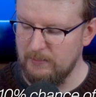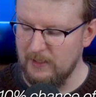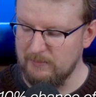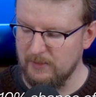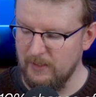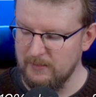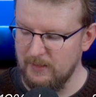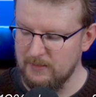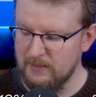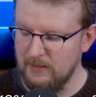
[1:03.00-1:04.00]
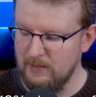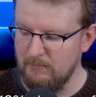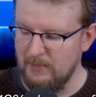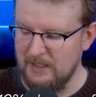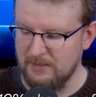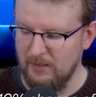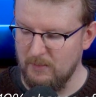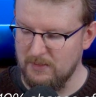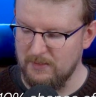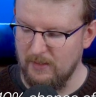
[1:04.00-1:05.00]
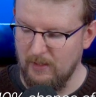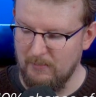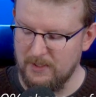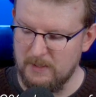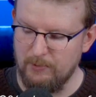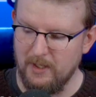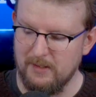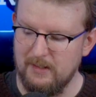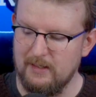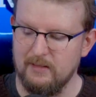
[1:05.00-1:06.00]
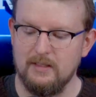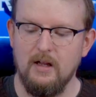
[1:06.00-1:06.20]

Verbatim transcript: of possible contents, magic.wizards.com slash product details.